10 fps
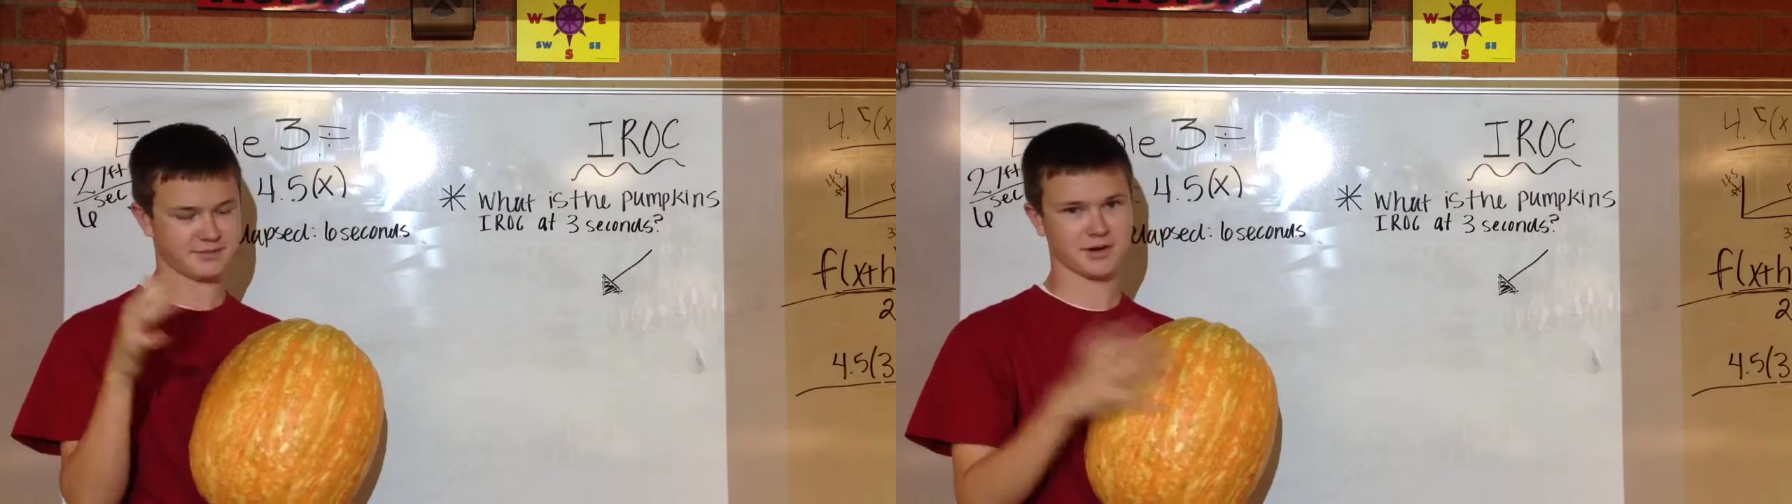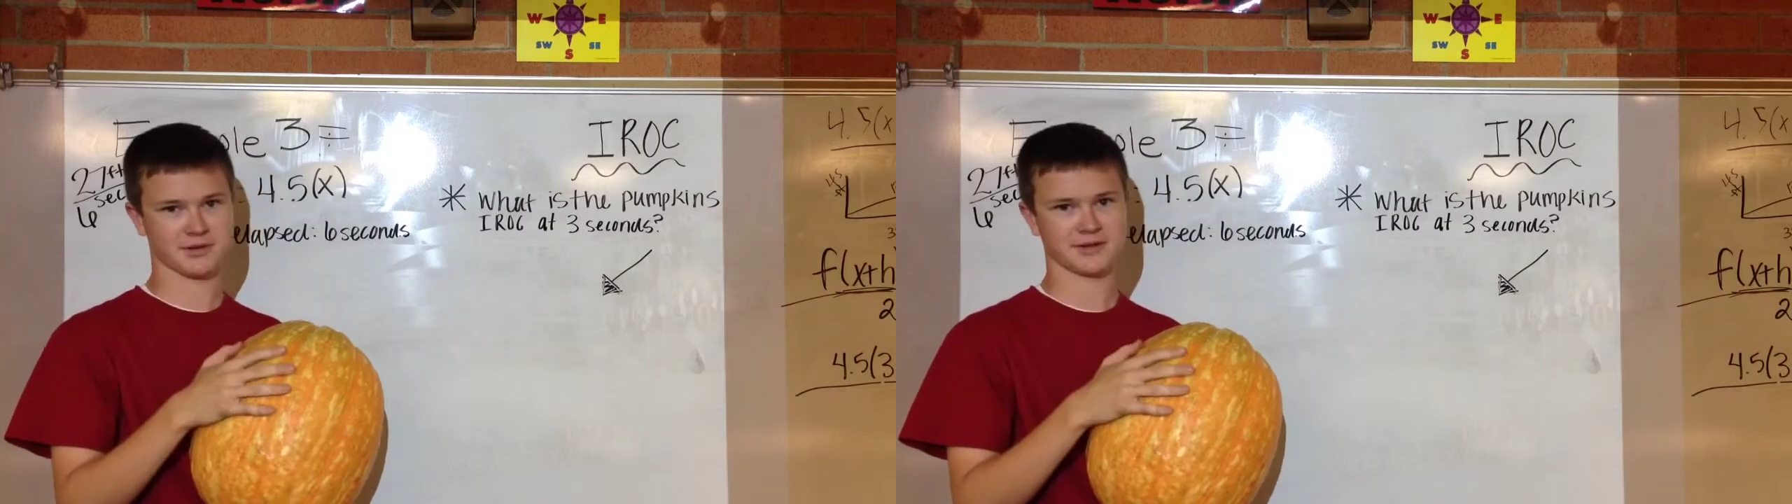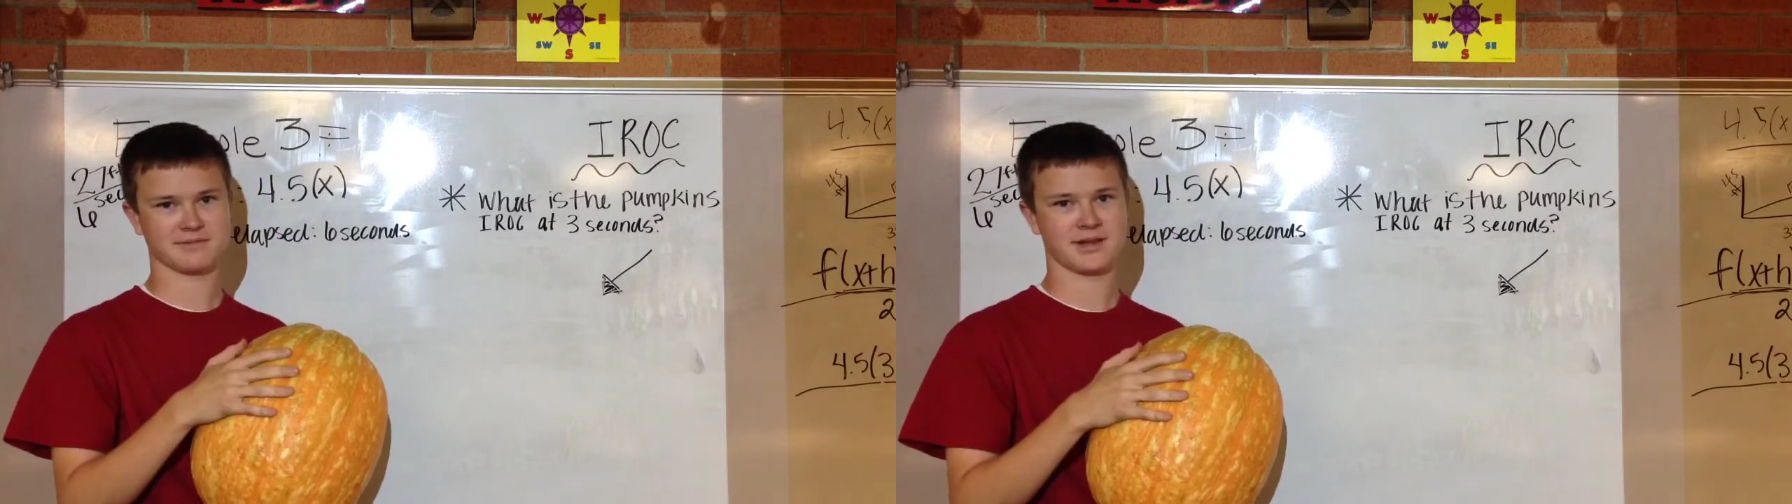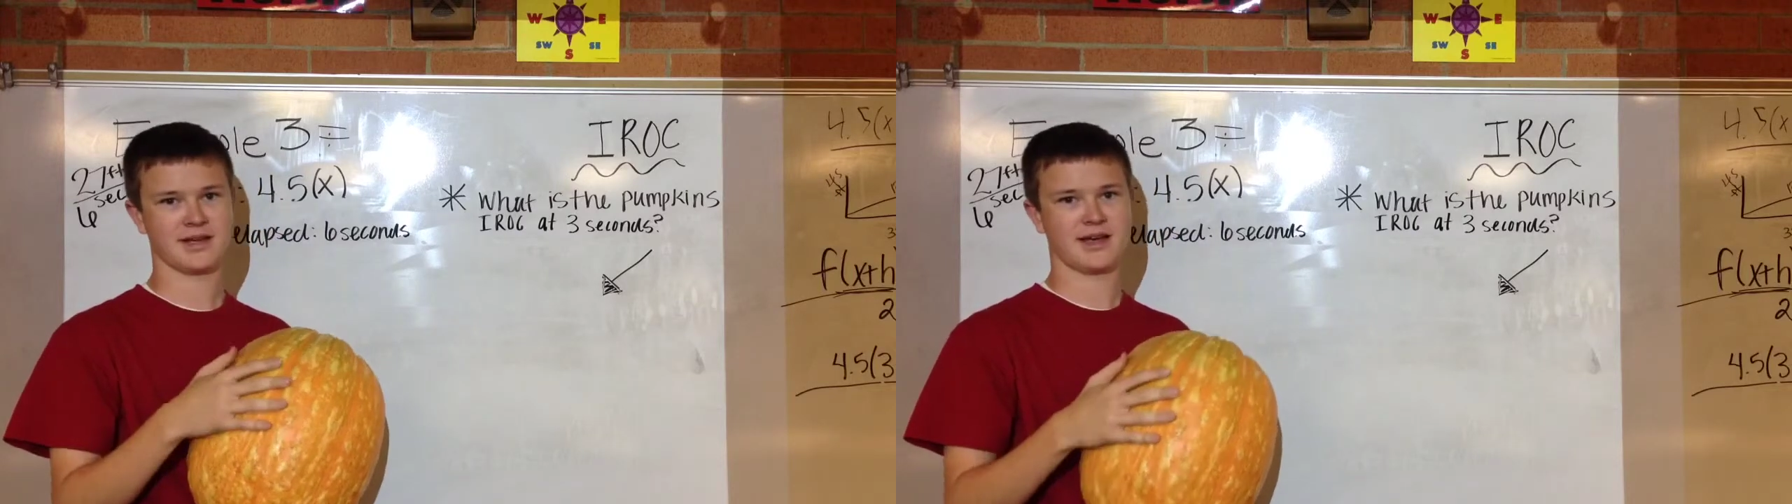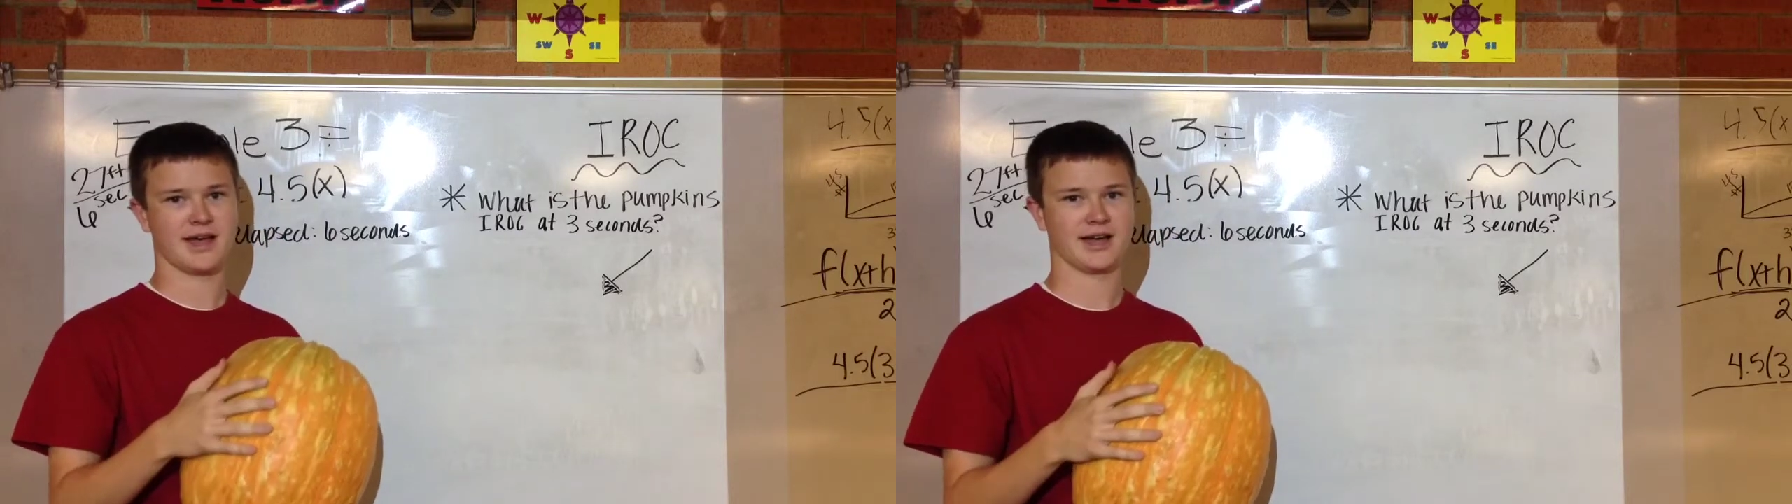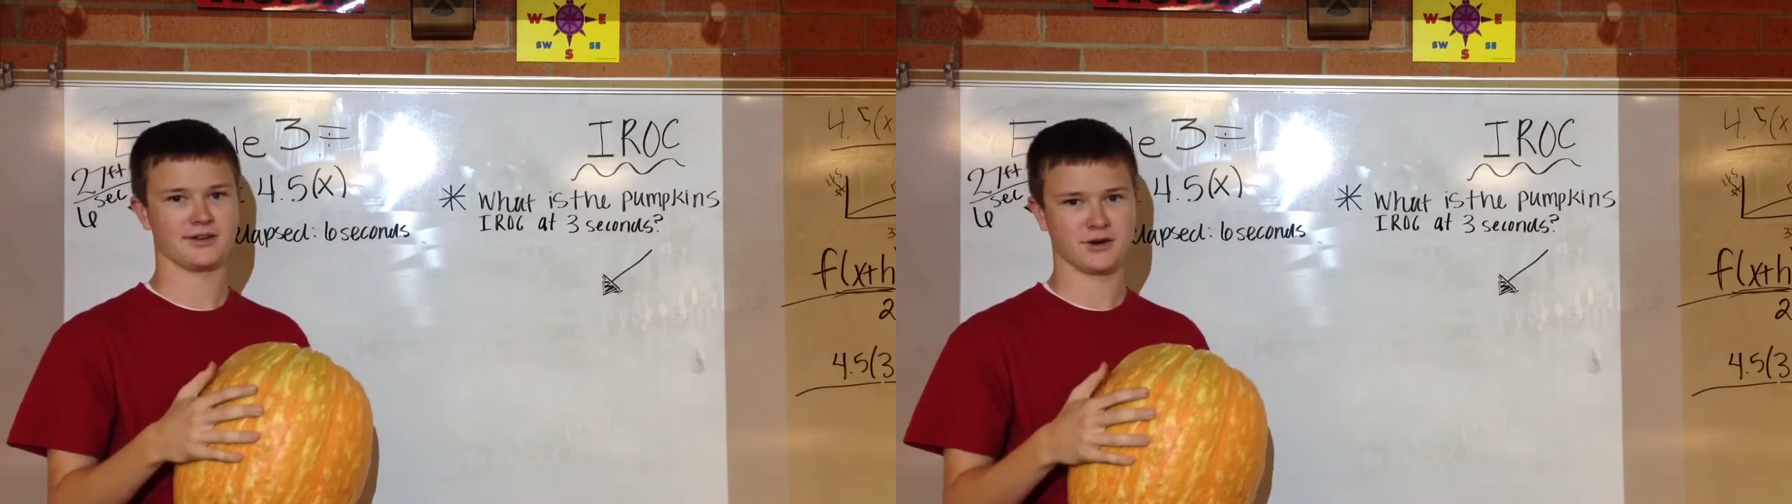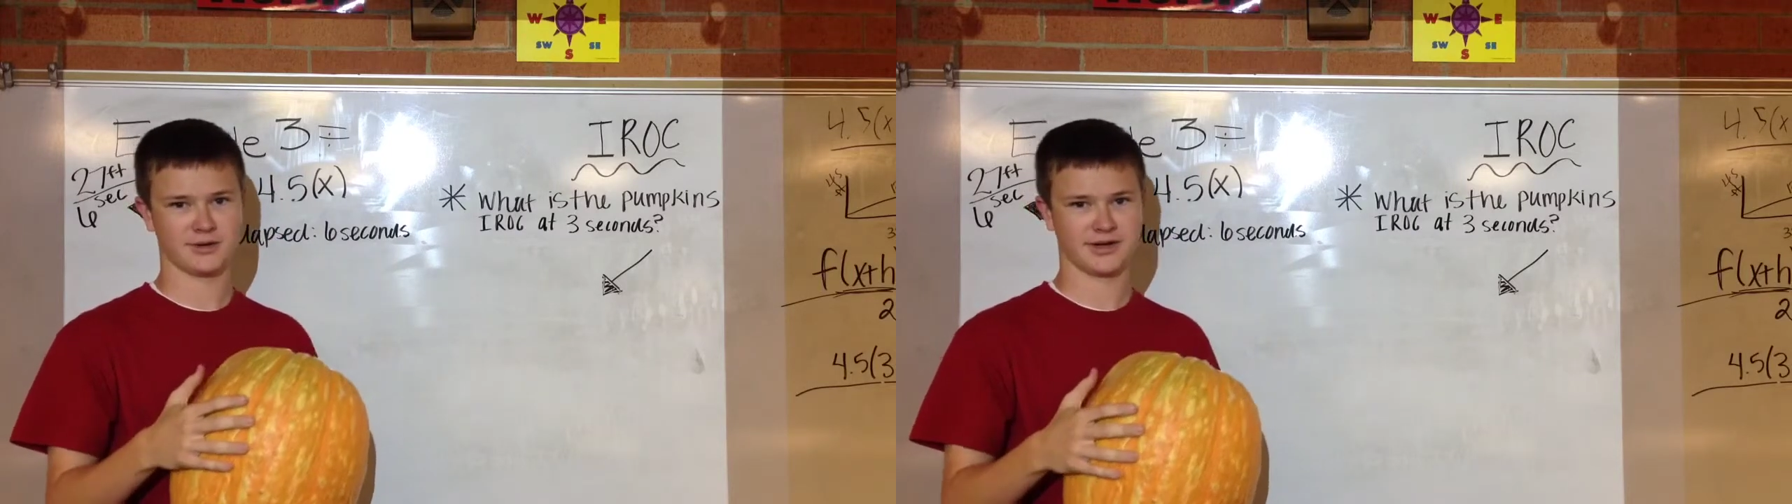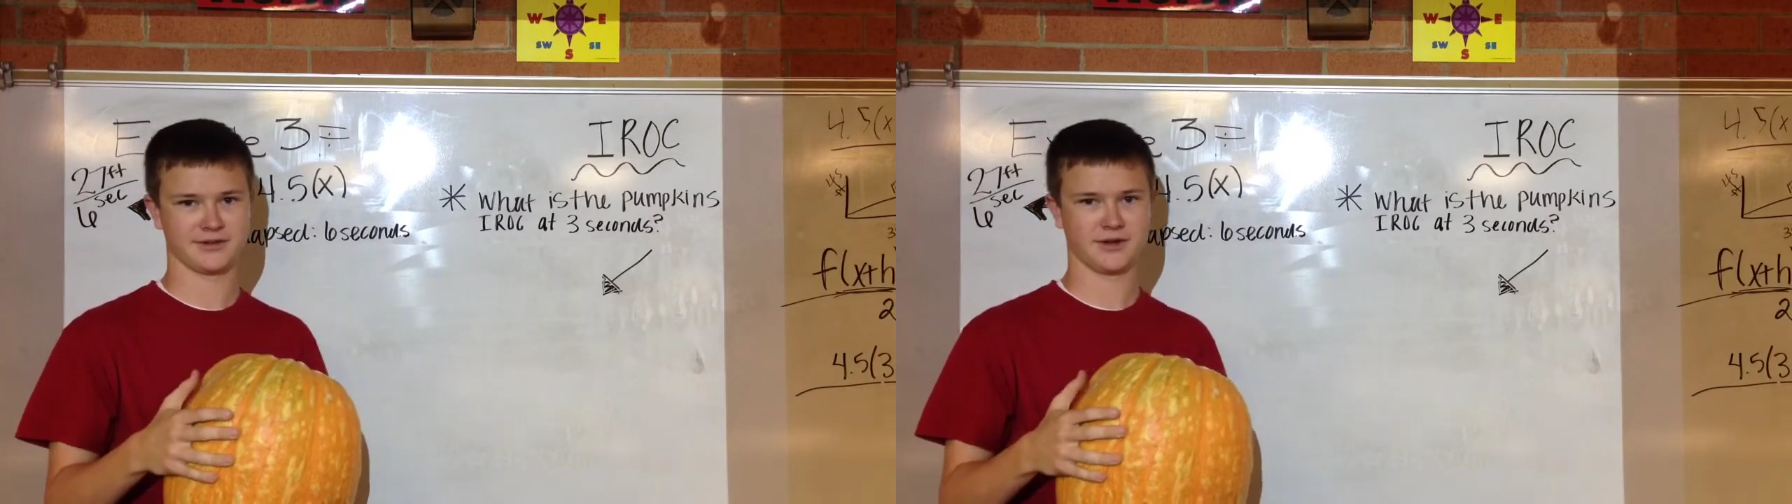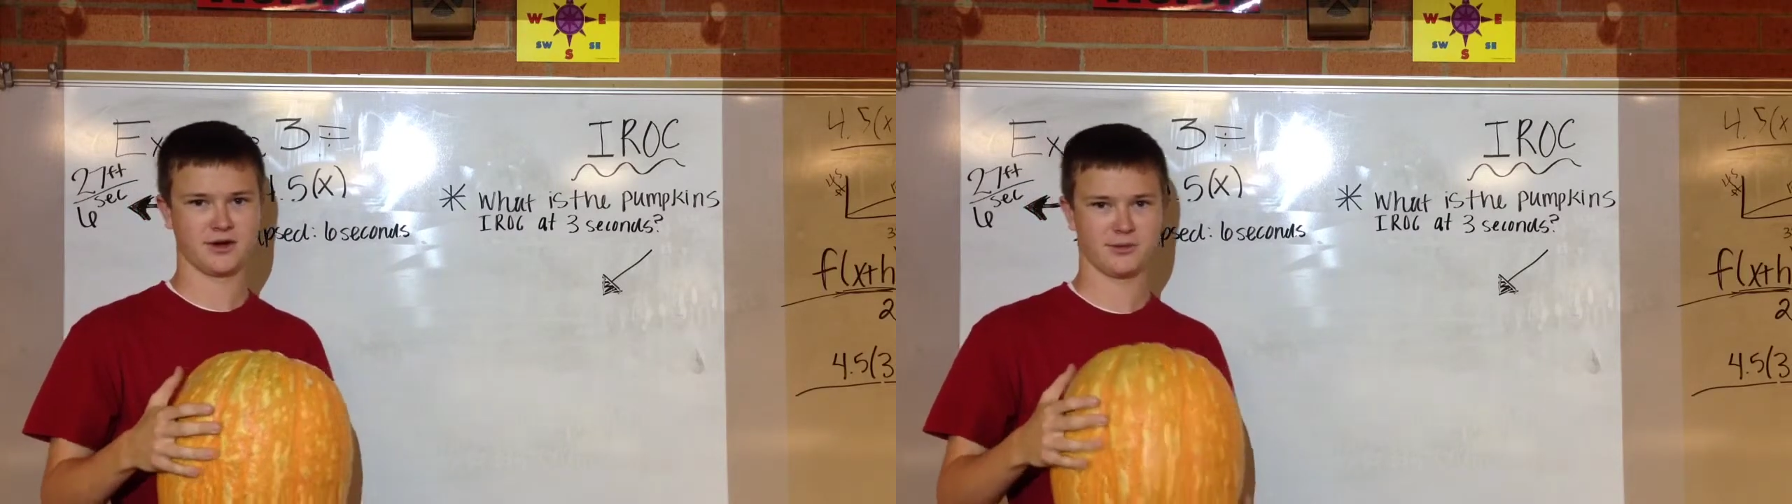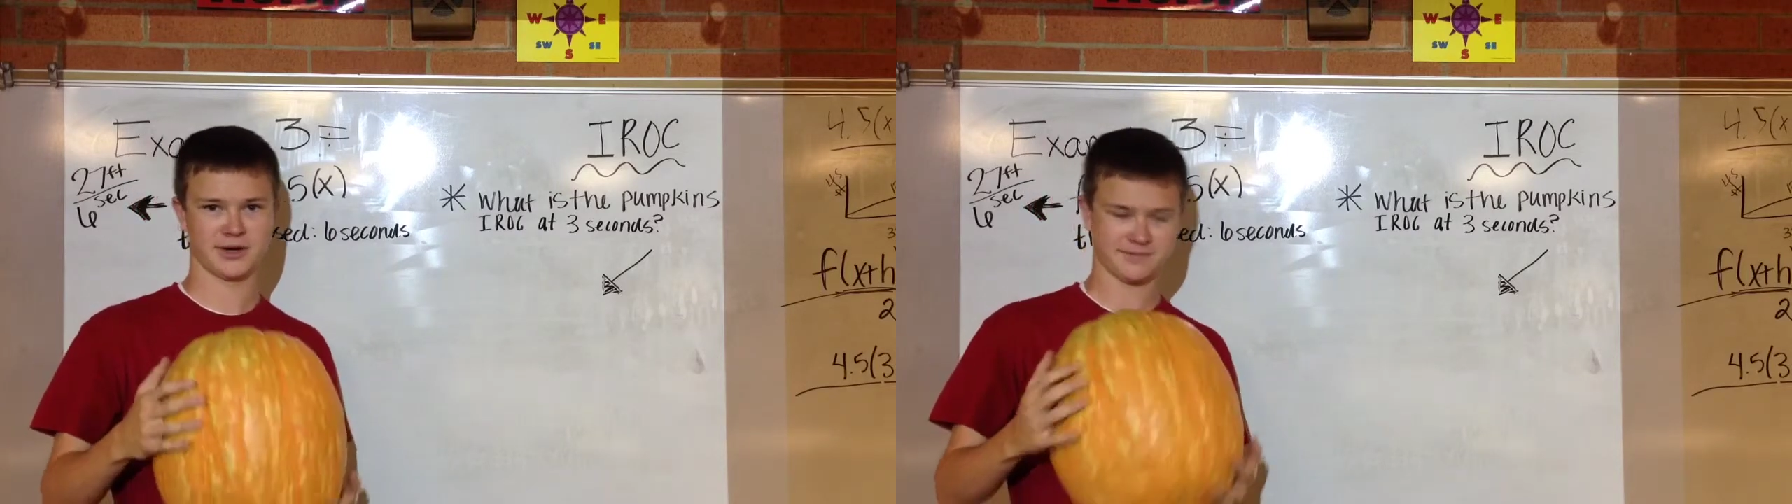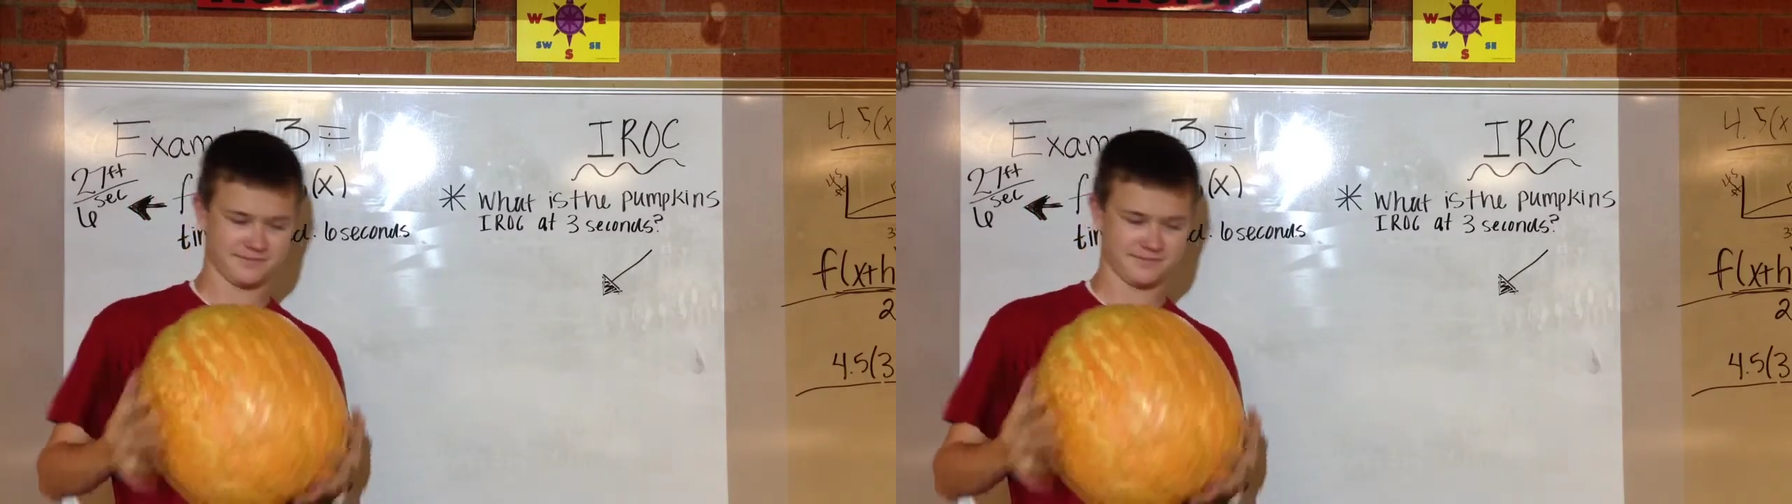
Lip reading: pumpkin had going down the hallway.